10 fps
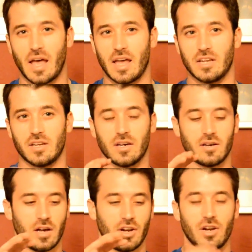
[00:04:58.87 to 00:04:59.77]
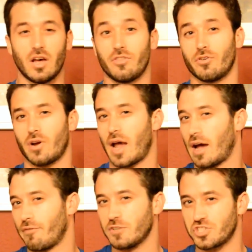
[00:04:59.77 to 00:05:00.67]
and another
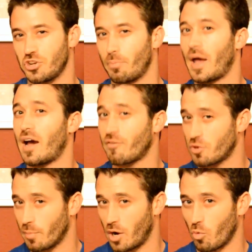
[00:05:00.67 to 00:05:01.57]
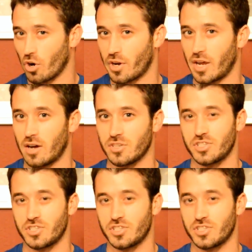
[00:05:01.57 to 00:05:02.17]
half a scoop after my workout.